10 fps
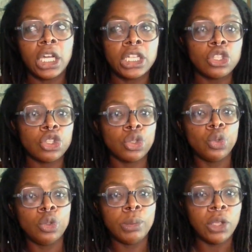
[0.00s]

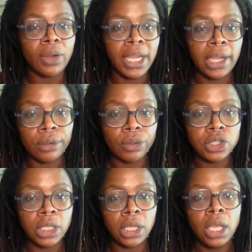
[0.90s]
consume your
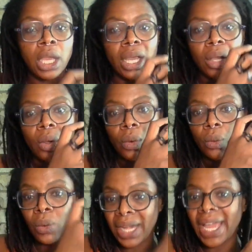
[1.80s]
energy
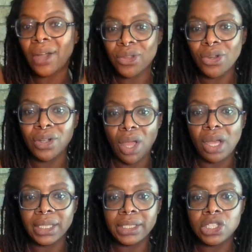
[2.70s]
without your
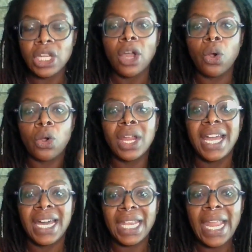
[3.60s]
knowledge, or
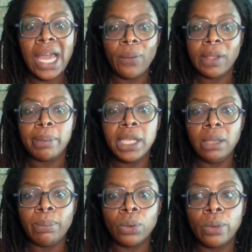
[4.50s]
allowing
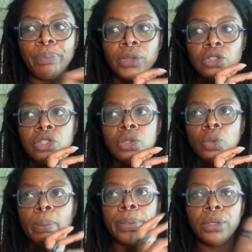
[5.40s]
people
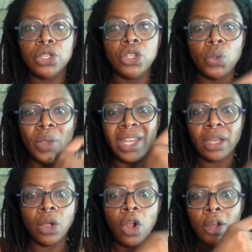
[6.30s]
to put you in
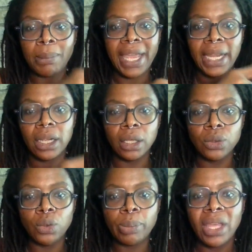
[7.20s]
a karmatic
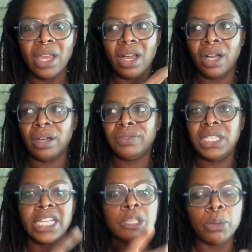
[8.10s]
loop of
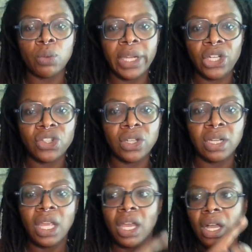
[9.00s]

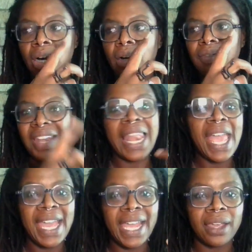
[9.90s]
desperation, of
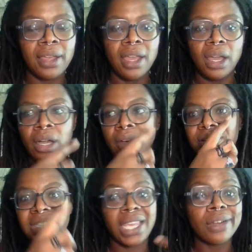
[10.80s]
lack, of
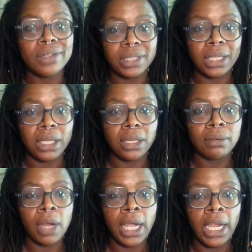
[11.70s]
scarcity,
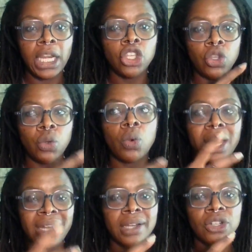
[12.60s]
right? You
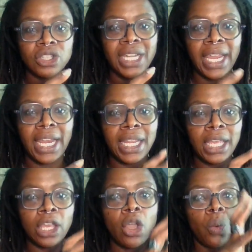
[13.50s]
are
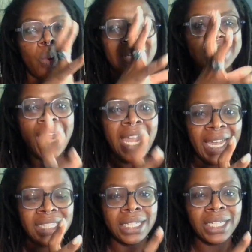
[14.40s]
understanding what is
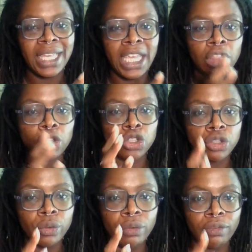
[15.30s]
actually in the
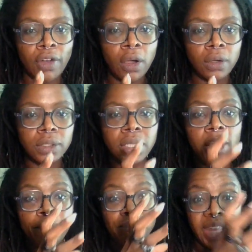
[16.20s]
true vault
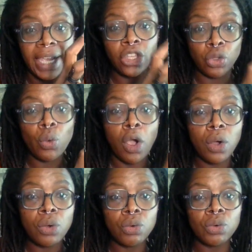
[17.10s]
that you
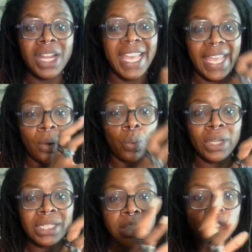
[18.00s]
hold. And
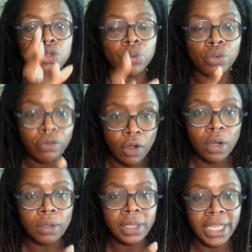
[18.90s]
what is in the true
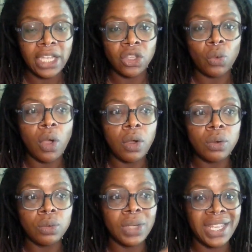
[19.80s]
vault that you
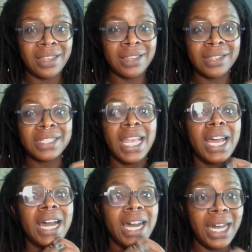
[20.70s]
hold is
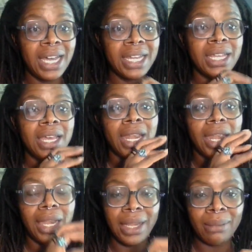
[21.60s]

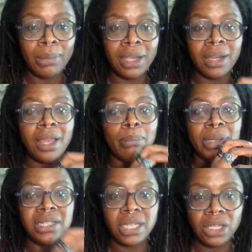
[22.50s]
unlimited
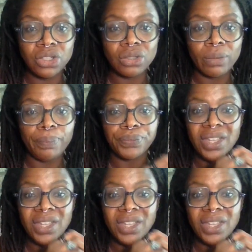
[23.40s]
potential.